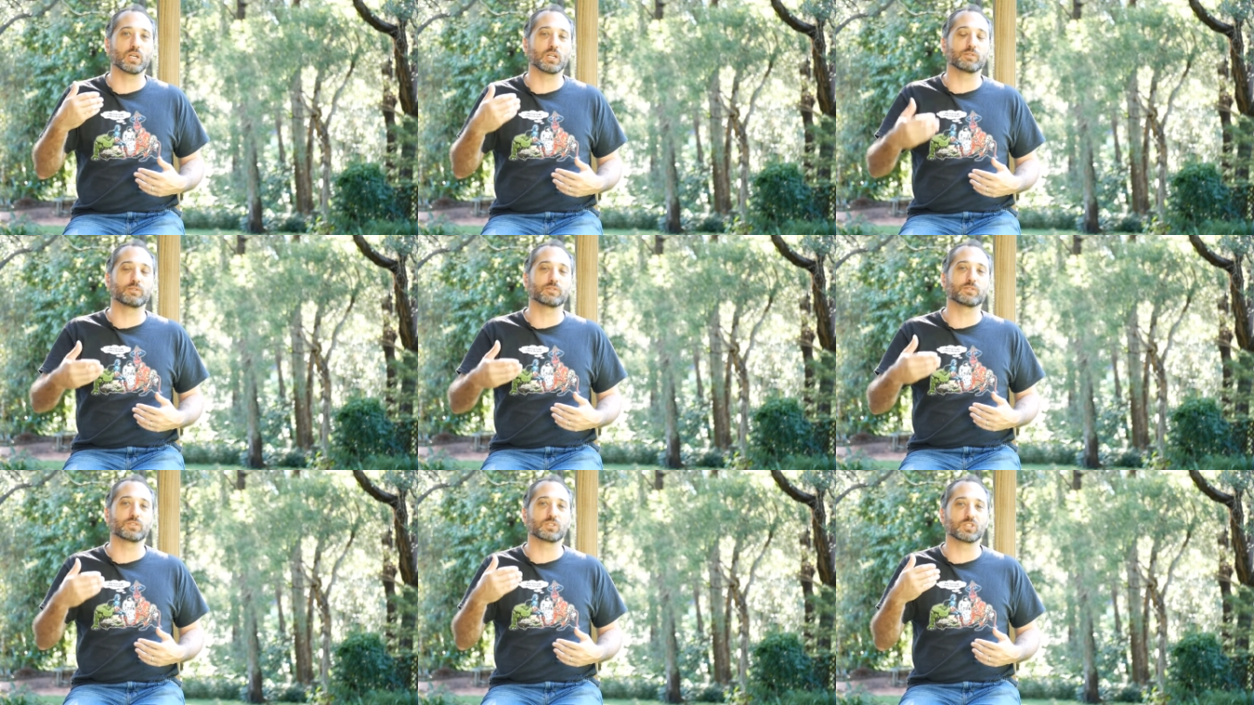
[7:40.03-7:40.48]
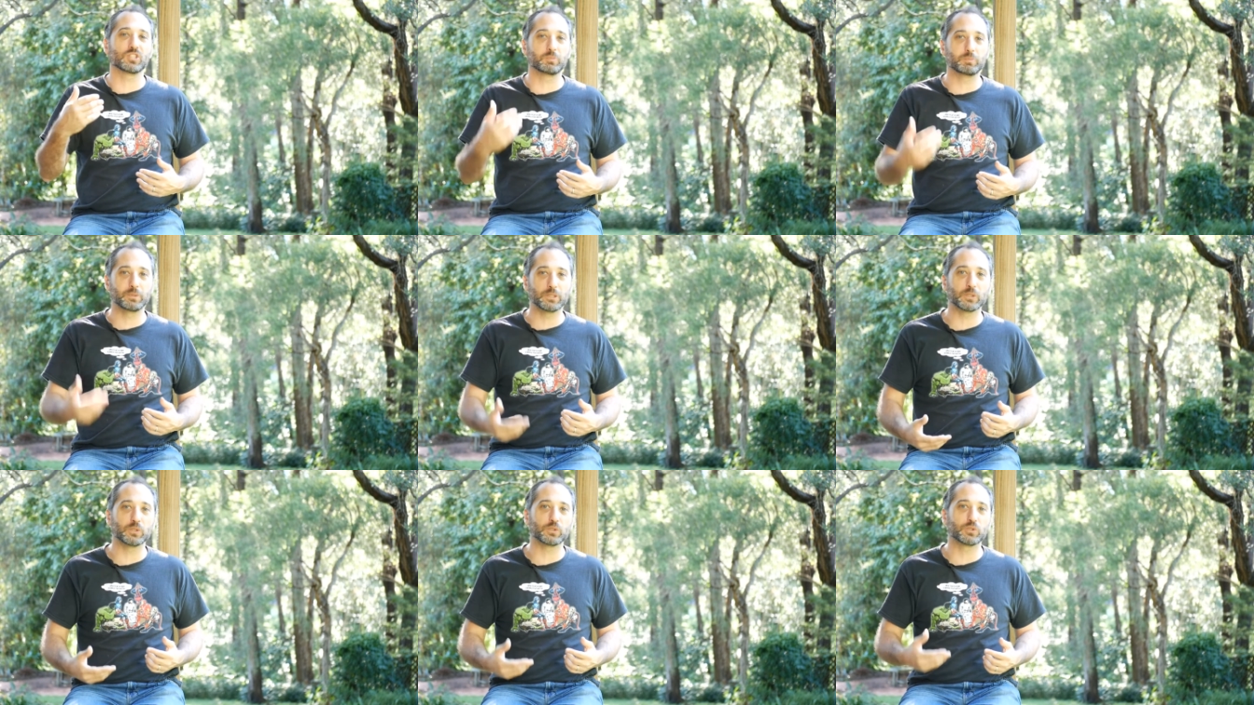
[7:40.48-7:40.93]
of
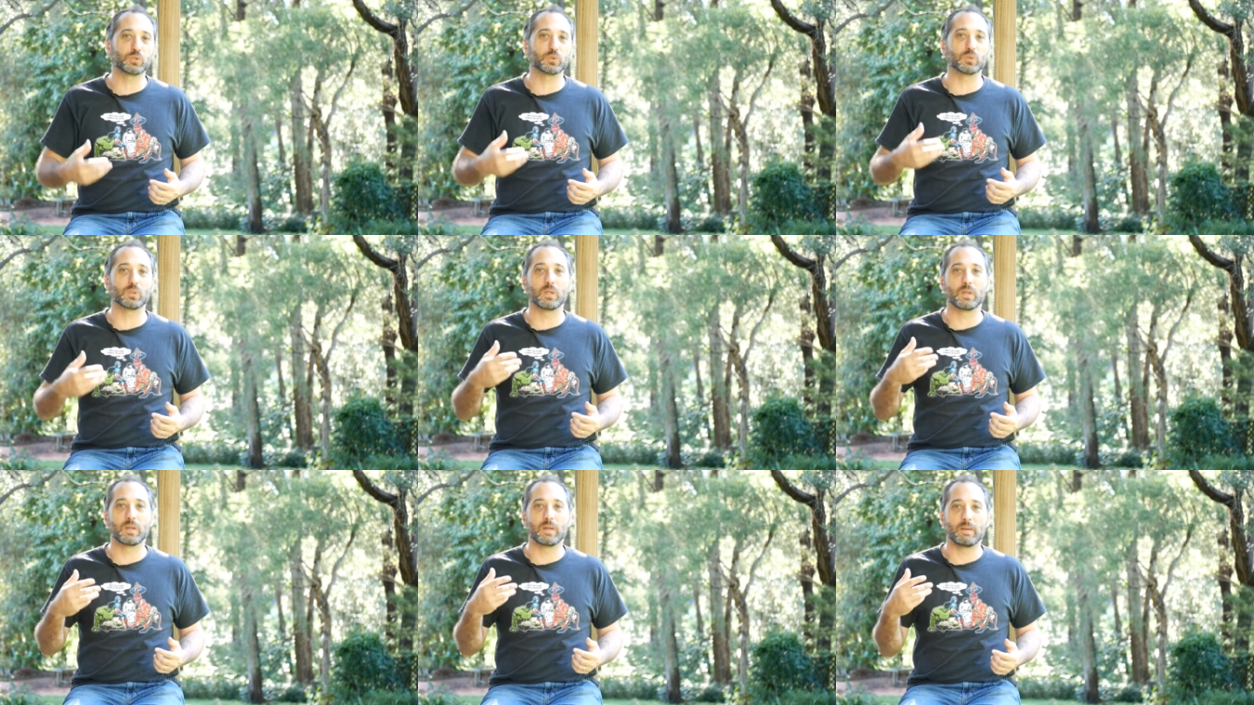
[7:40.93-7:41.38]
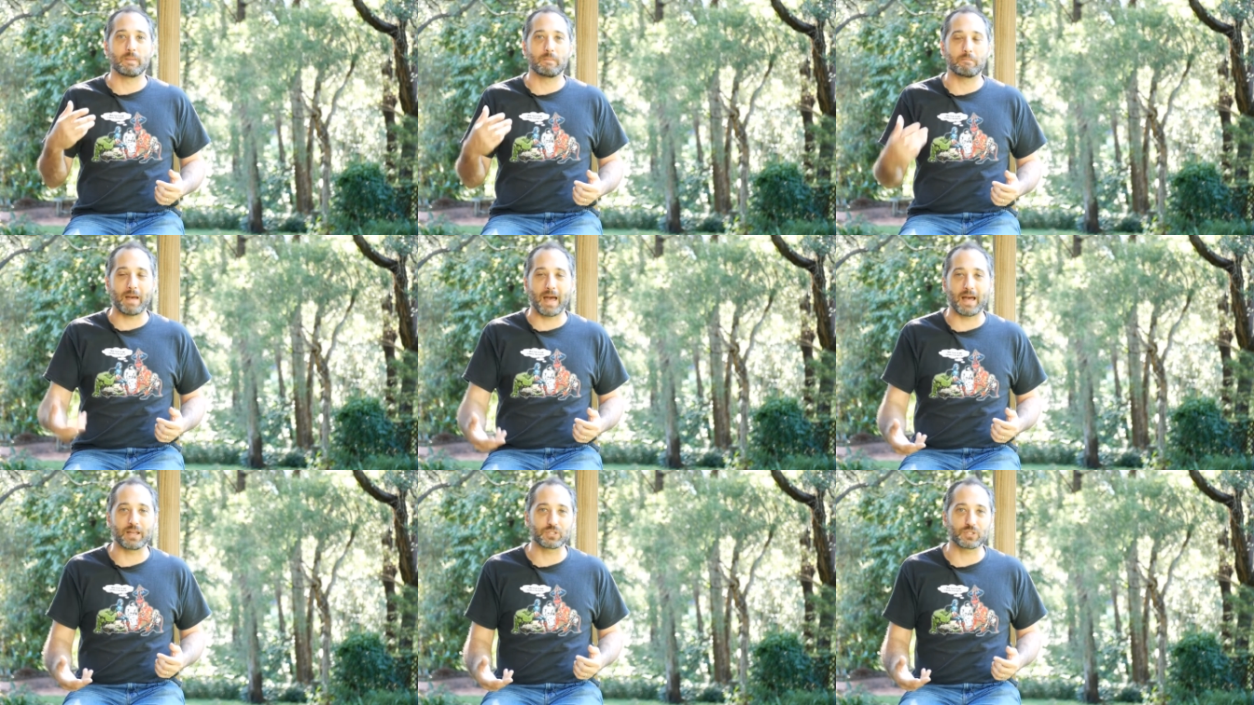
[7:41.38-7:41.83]
spiritual
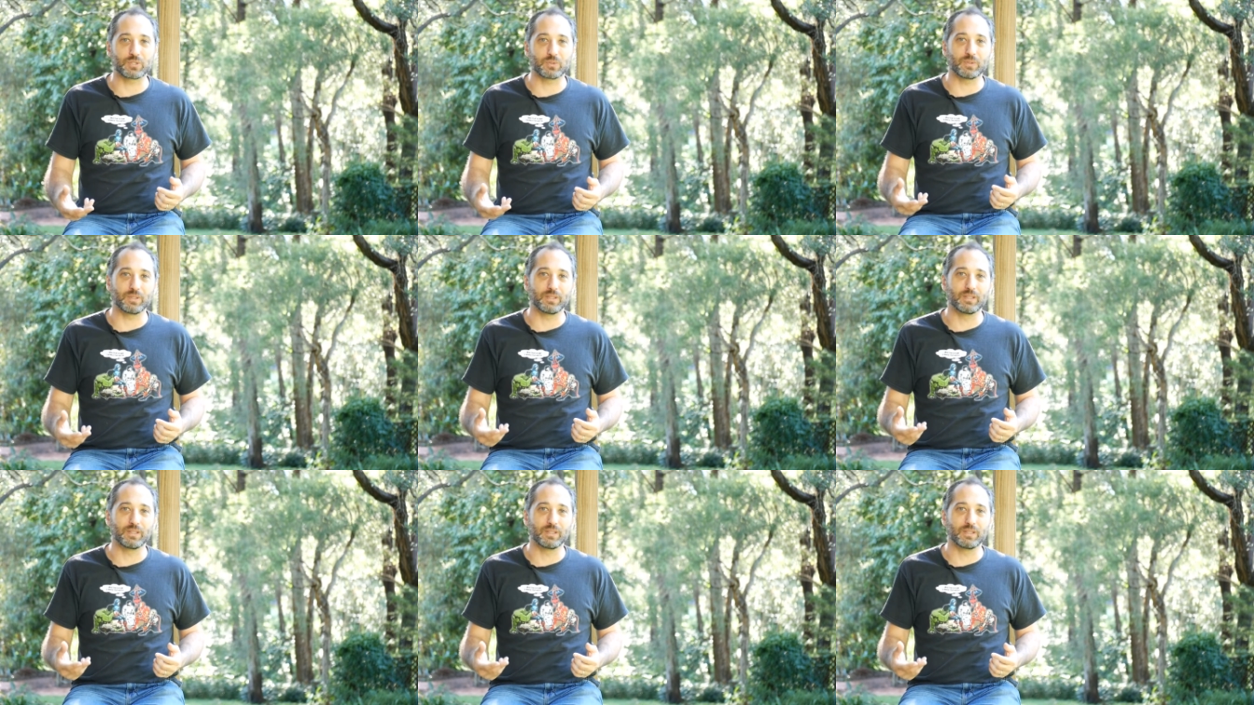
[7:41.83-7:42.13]
mastery.